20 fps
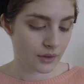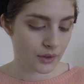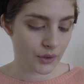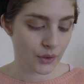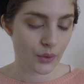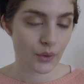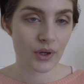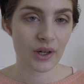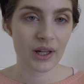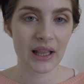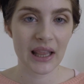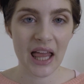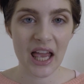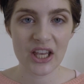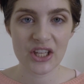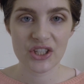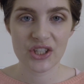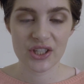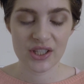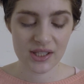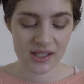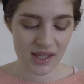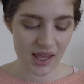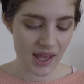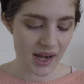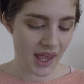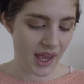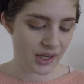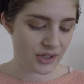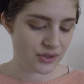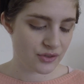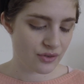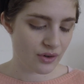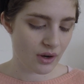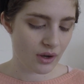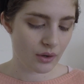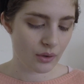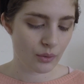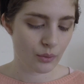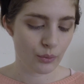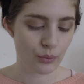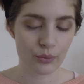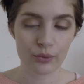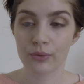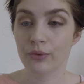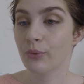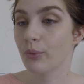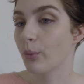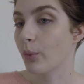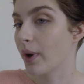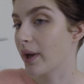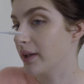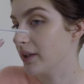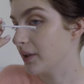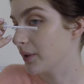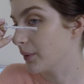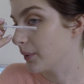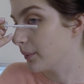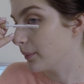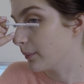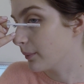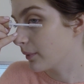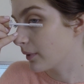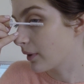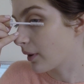your lashes that extra oomph when you